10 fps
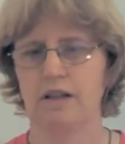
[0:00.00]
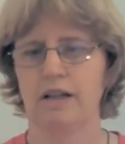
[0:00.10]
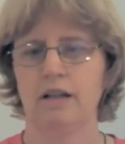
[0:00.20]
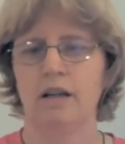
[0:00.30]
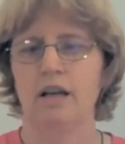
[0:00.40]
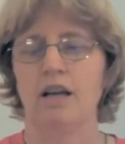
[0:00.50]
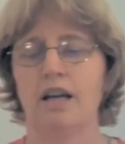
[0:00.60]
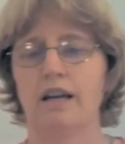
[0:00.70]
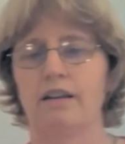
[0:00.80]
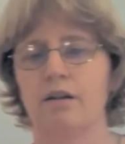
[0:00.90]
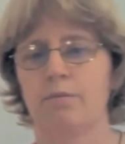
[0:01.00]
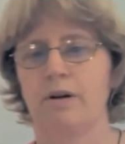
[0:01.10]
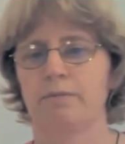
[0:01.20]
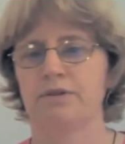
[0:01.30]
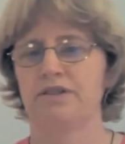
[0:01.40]
line in their
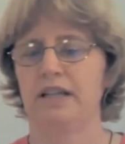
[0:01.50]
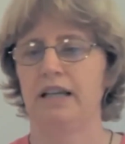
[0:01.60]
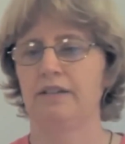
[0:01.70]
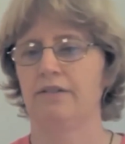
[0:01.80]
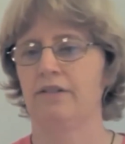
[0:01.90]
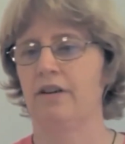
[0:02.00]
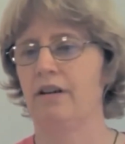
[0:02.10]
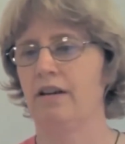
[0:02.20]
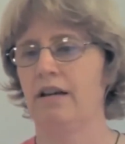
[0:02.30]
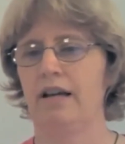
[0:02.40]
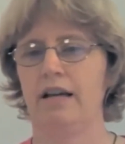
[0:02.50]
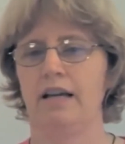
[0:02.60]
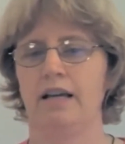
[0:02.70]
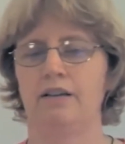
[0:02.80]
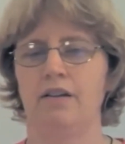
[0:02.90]
proper stance
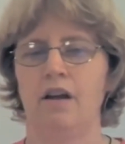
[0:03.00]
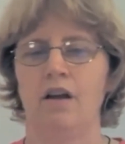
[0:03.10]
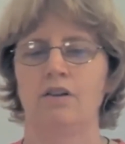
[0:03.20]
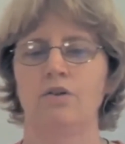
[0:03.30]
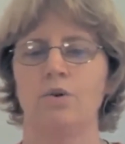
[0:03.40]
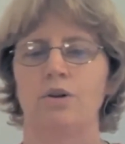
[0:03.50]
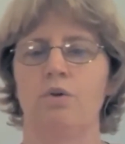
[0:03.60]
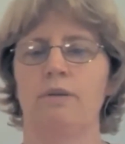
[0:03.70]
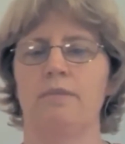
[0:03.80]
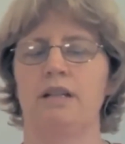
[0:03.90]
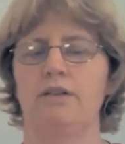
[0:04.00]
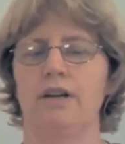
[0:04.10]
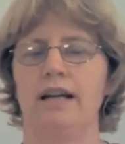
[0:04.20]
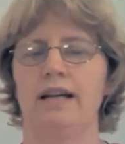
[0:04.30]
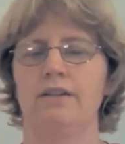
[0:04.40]
and no equipment in their
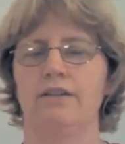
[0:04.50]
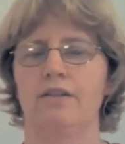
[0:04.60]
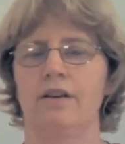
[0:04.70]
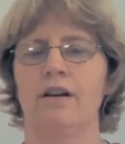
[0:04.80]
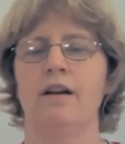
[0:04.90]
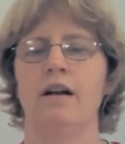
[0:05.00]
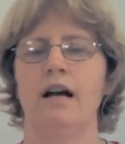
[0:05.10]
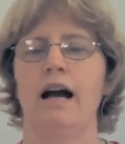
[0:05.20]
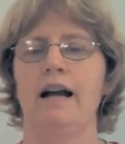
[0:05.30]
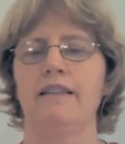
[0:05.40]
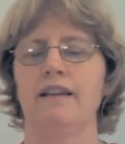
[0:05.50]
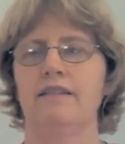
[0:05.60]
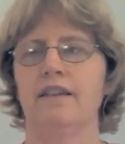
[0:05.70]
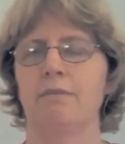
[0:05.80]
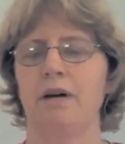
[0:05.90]
hands. I then
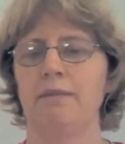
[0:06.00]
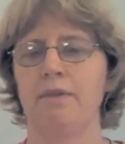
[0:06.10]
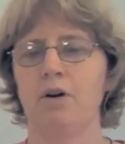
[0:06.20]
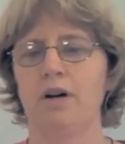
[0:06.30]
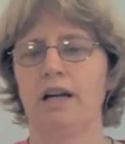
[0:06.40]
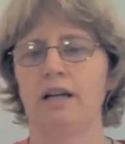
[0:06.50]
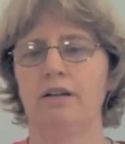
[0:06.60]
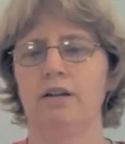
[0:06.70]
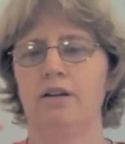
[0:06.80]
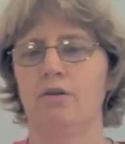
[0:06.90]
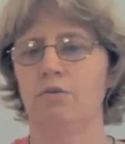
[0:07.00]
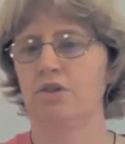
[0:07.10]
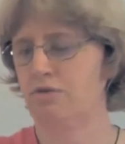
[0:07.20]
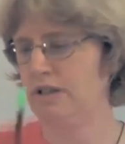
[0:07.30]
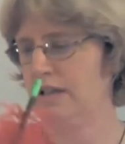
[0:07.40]
take my bow hand,
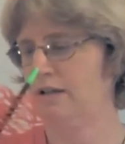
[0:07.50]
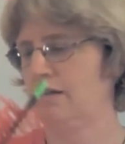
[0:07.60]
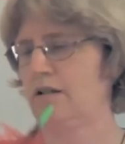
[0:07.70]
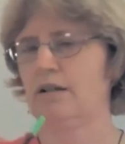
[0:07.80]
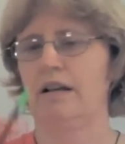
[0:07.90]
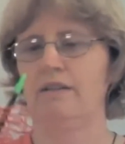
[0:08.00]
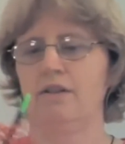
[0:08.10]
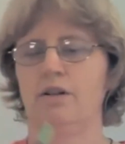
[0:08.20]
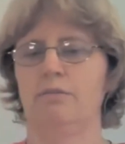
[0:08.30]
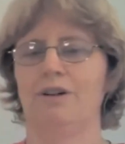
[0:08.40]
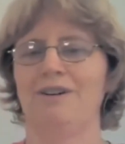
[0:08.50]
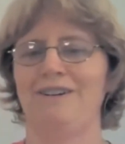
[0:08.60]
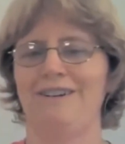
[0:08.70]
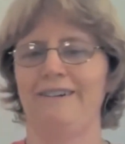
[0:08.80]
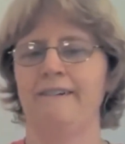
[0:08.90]
which would have an arm guard
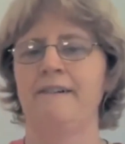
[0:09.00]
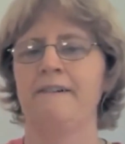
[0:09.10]
on,